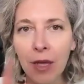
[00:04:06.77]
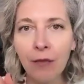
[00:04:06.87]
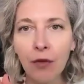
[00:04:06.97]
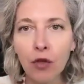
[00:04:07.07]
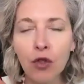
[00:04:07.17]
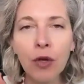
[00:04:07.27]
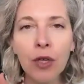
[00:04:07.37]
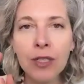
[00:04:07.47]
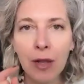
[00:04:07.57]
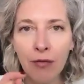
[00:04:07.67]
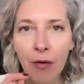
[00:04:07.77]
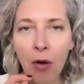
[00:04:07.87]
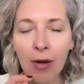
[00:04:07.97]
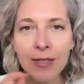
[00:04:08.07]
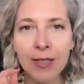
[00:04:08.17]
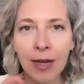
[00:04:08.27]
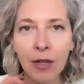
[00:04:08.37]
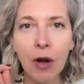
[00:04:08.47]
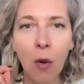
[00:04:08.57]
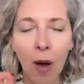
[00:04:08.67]
if you took your cell phone and said,
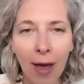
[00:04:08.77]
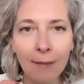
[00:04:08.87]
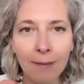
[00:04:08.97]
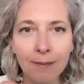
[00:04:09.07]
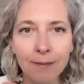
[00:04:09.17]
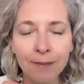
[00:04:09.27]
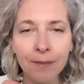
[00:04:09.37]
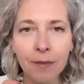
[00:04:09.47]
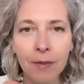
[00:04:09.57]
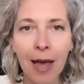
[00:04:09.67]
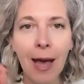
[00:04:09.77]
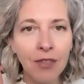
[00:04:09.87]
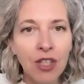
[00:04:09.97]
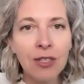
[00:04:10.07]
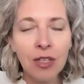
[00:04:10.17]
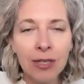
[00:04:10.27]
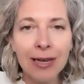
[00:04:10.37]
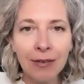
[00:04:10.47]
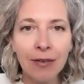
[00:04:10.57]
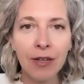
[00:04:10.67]
you know what? I'm just going
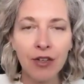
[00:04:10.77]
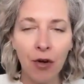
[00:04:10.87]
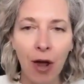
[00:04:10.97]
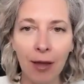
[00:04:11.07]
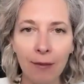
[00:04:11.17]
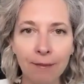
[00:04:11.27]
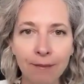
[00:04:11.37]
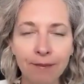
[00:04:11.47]
to give it a try.